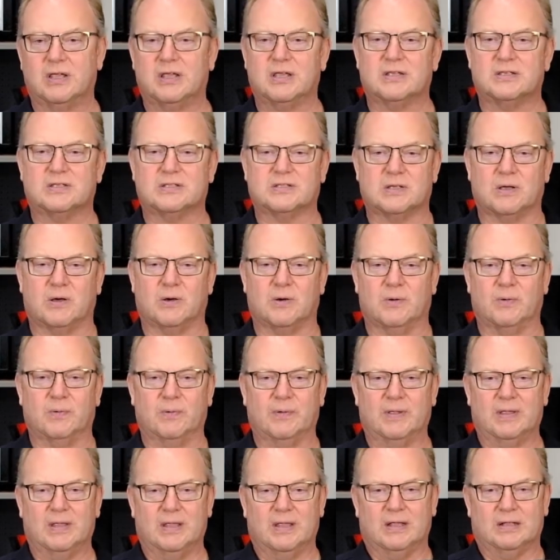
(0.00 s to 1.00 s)
So
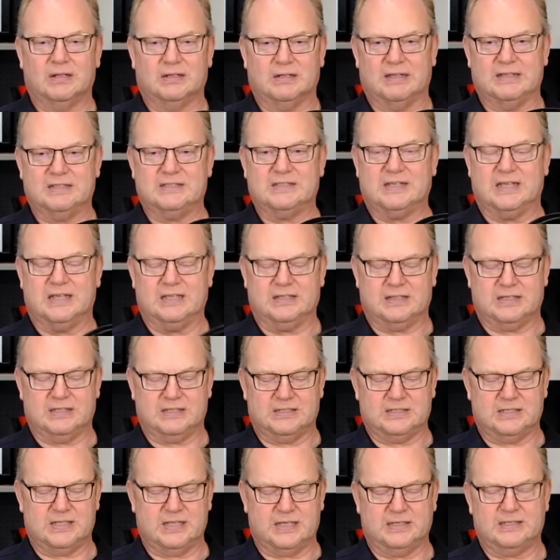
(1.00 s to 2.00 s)
let's get
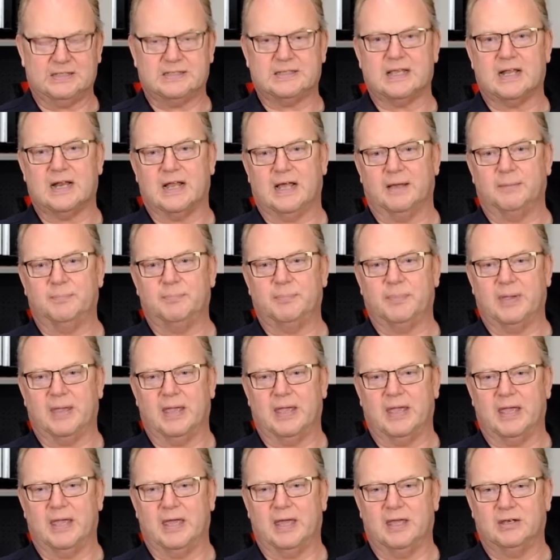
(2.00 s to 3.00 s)
this thing set up
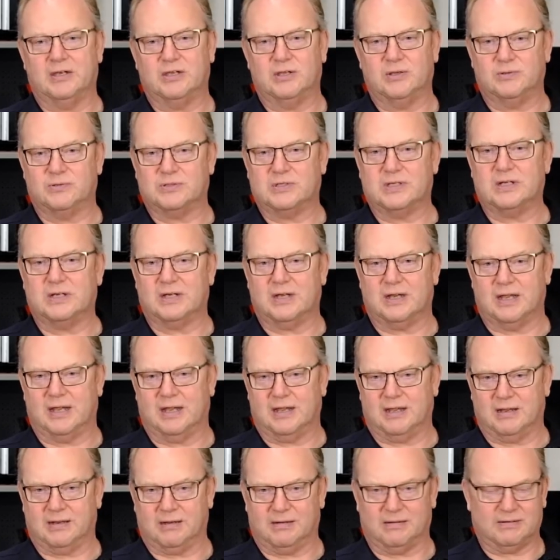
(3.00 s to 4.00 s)
and use it
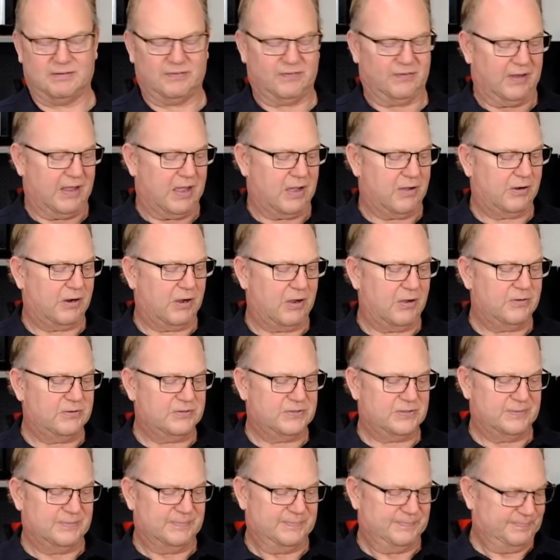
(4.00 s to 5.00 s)
and see how it
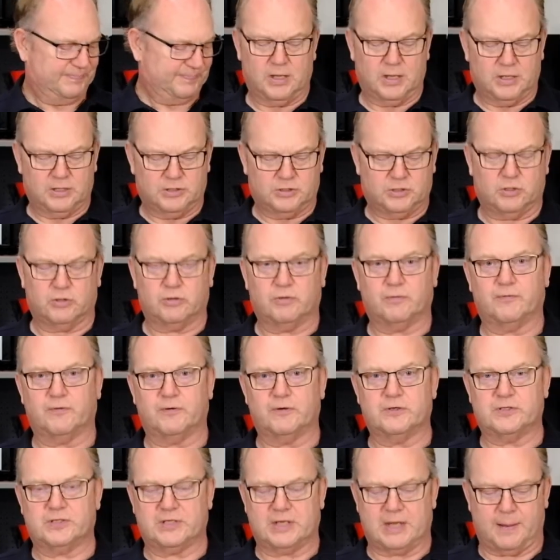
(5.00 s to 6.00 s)
goes. So the
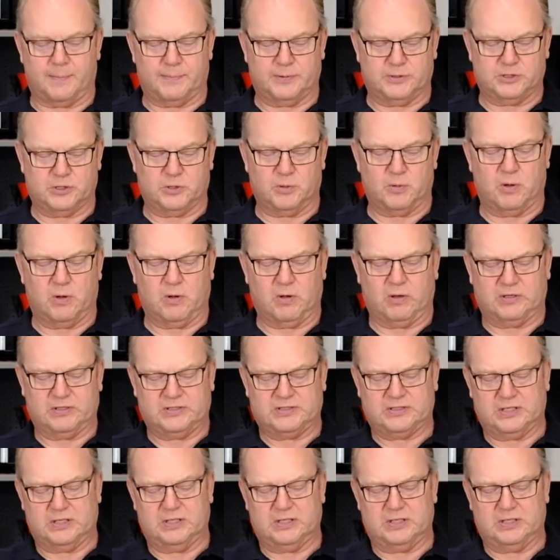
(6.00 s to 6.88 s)
first step is you see